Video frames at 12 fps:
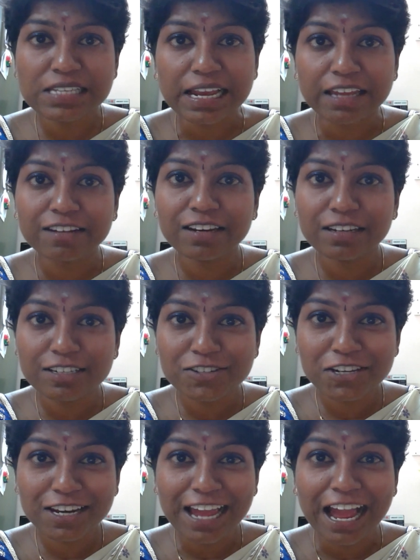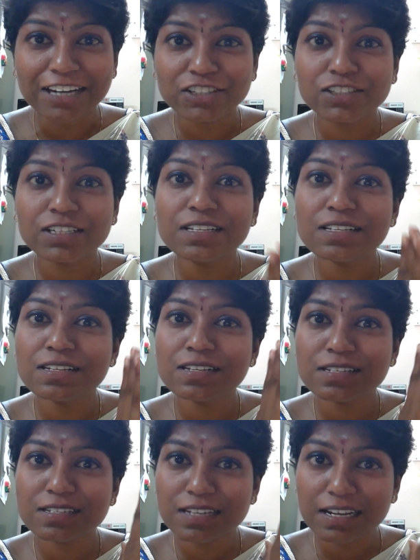secondary, tertiary
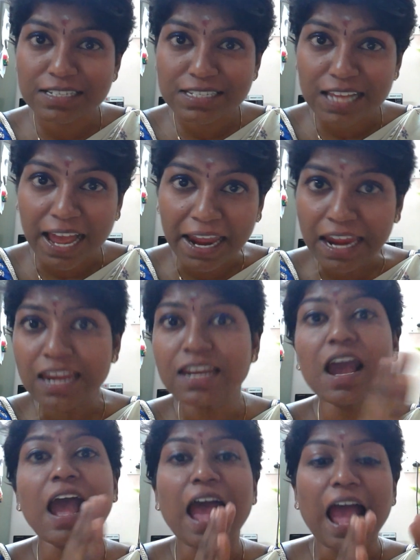actions aside.